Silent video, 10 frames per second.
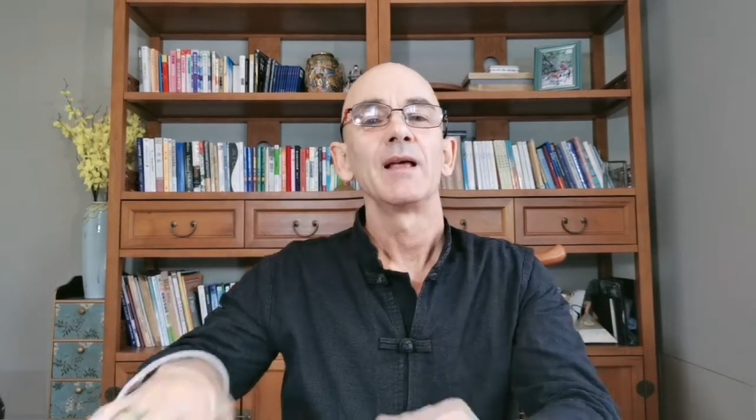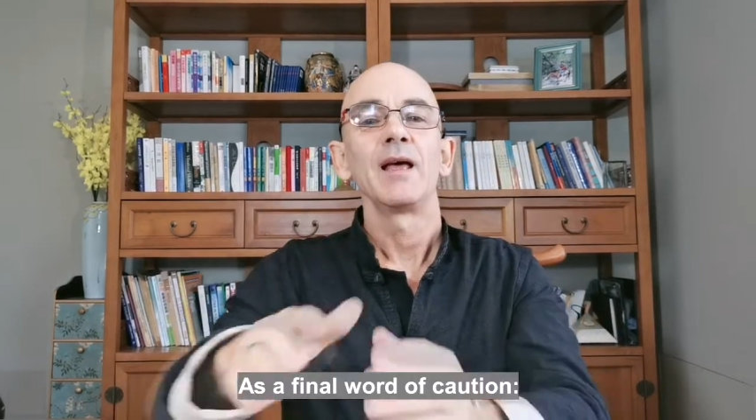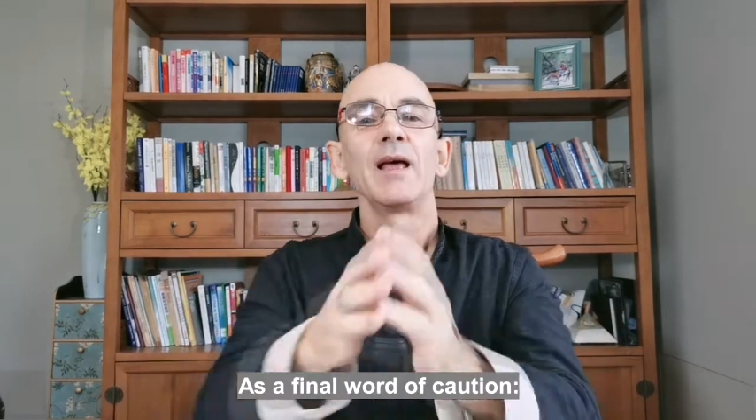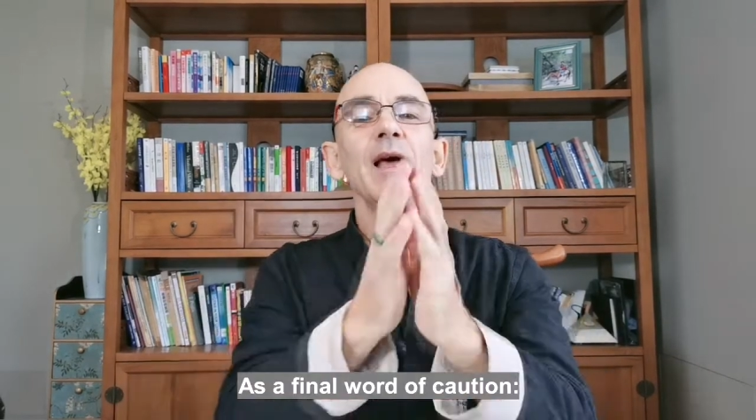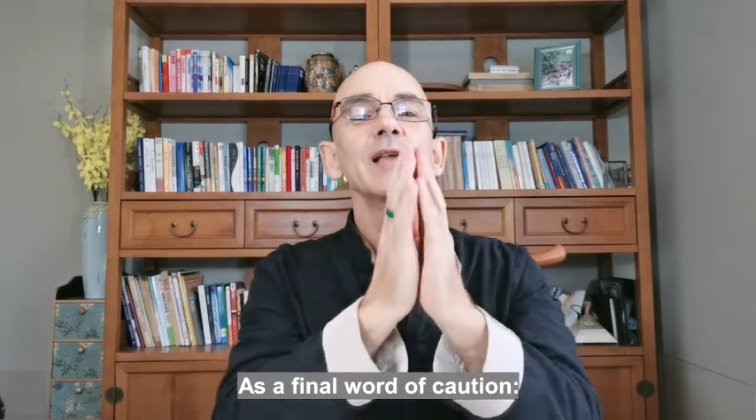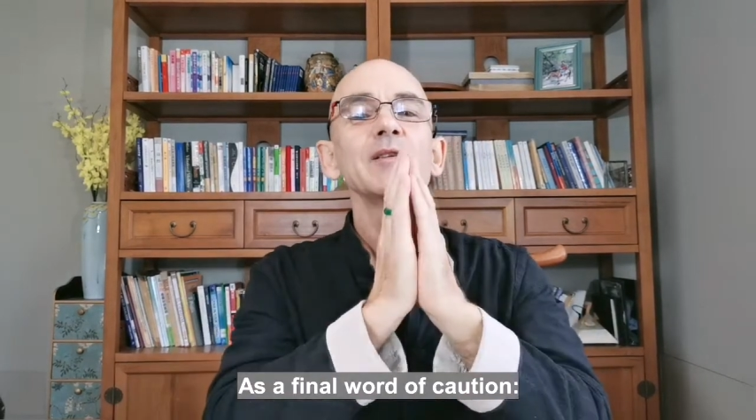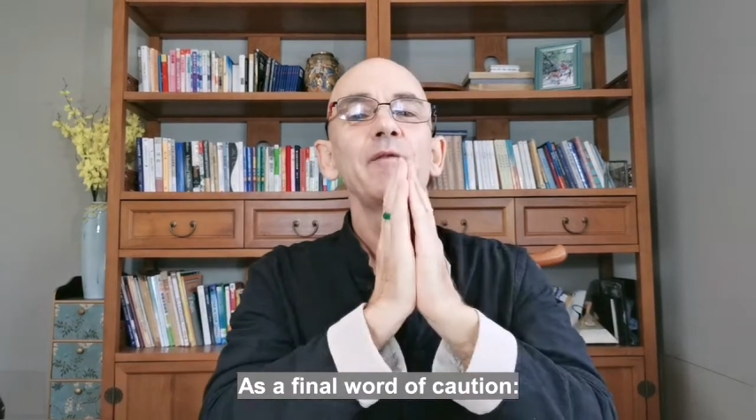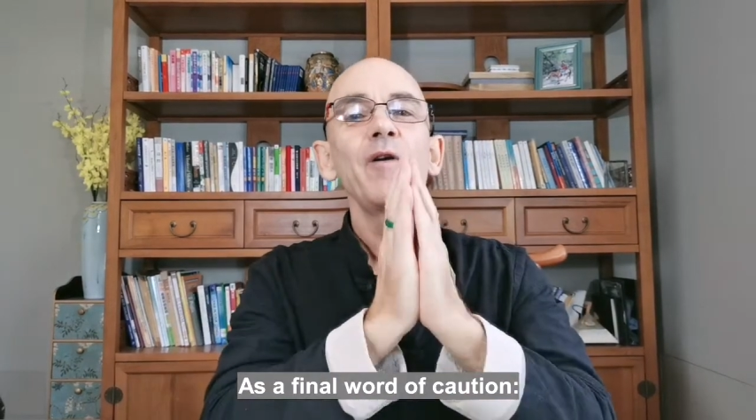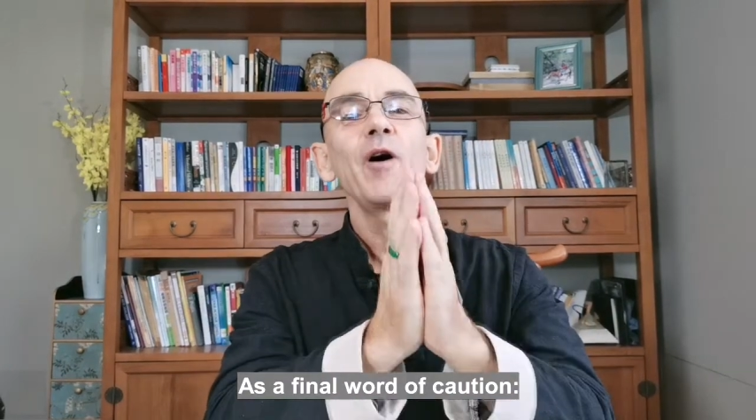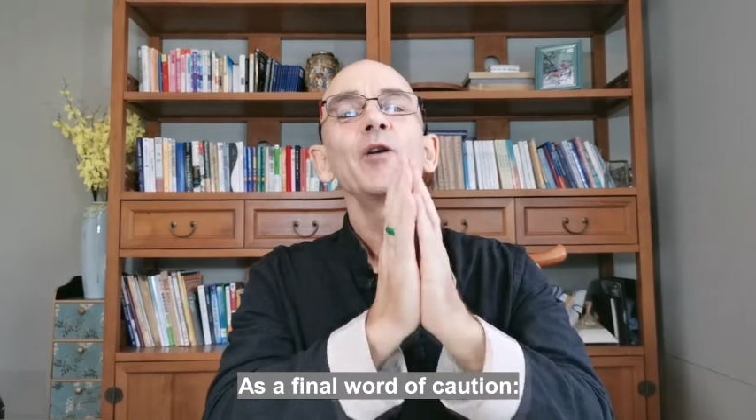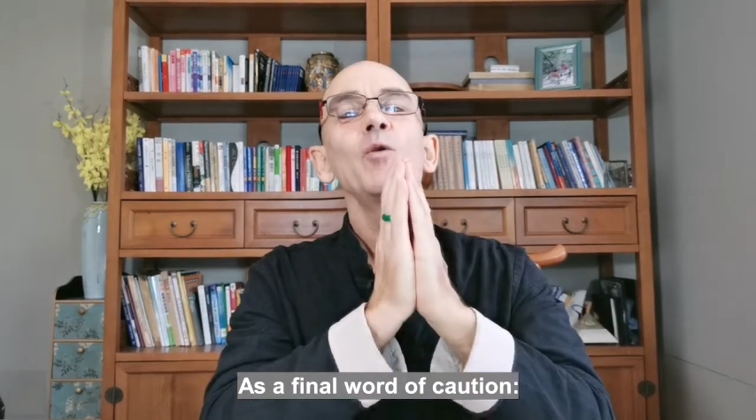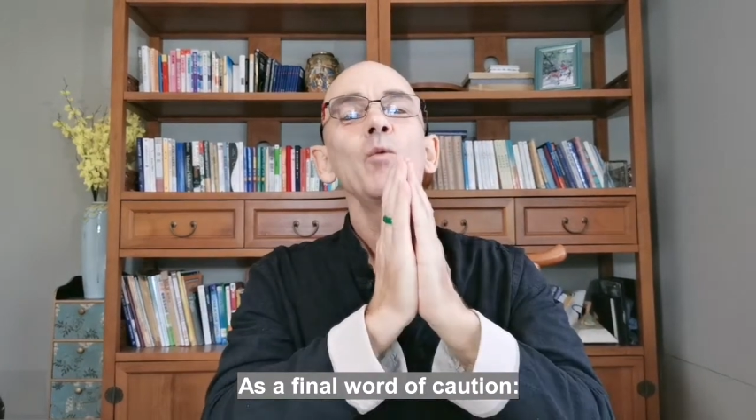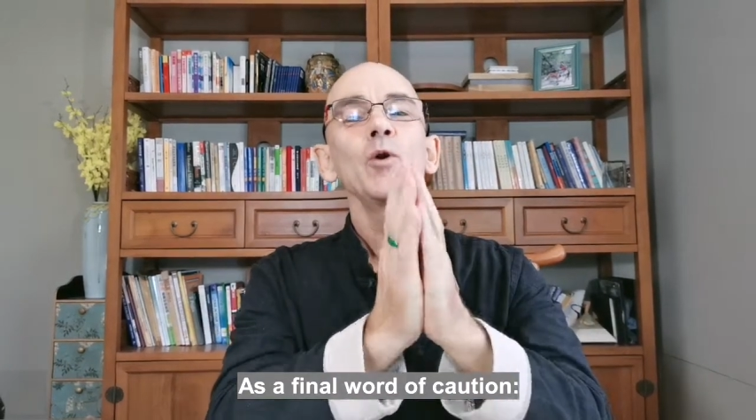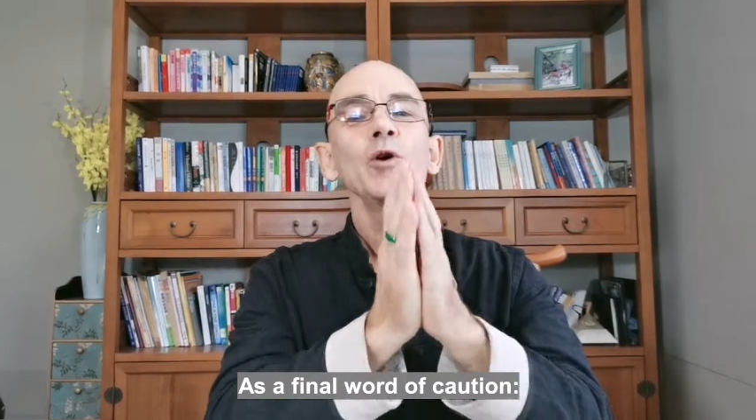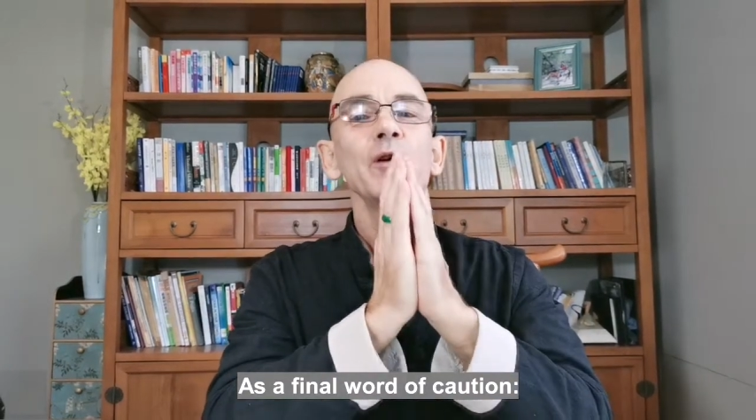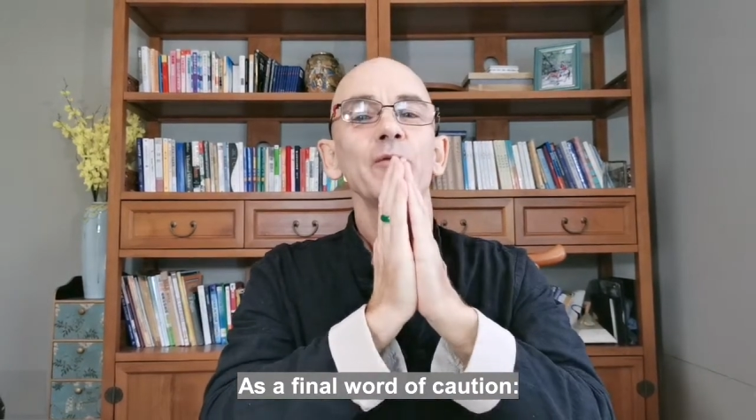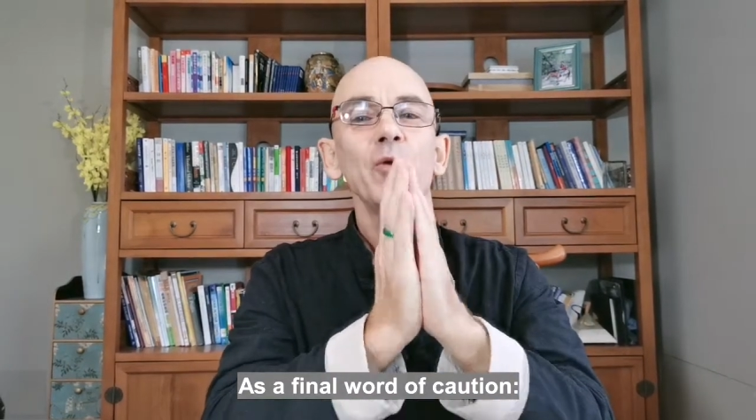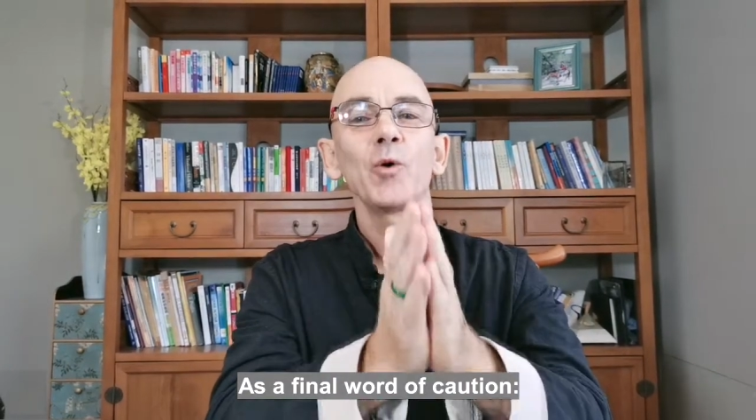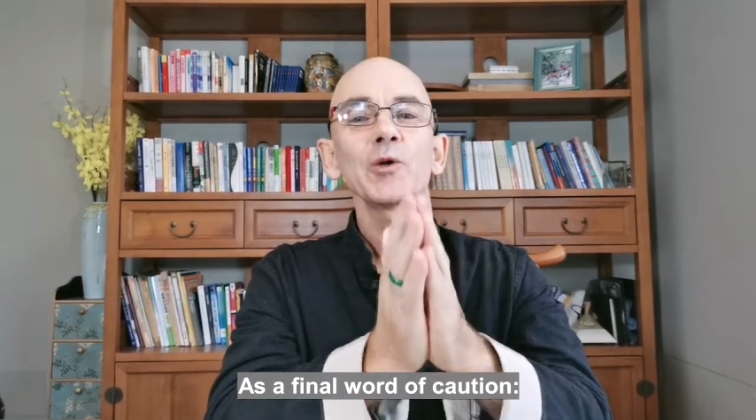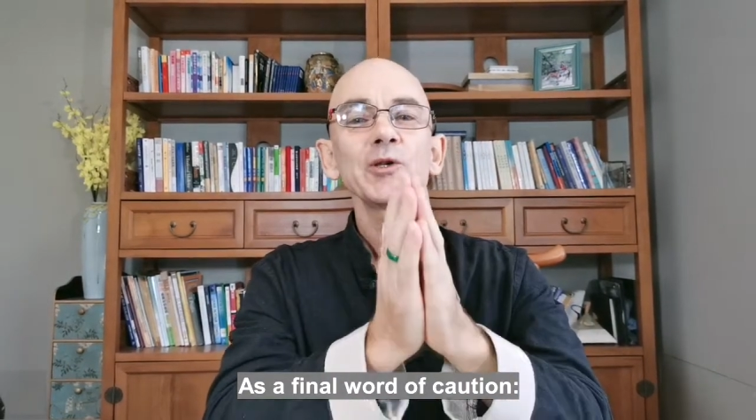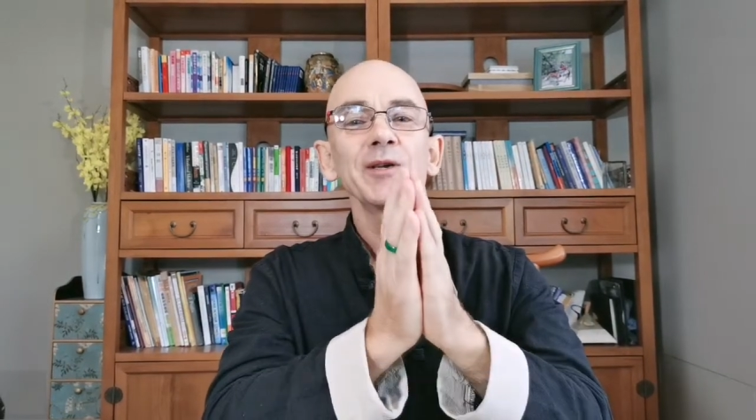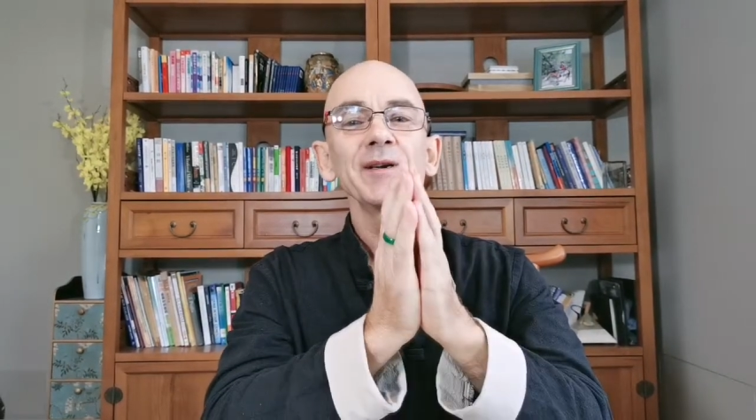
As a final word of caution,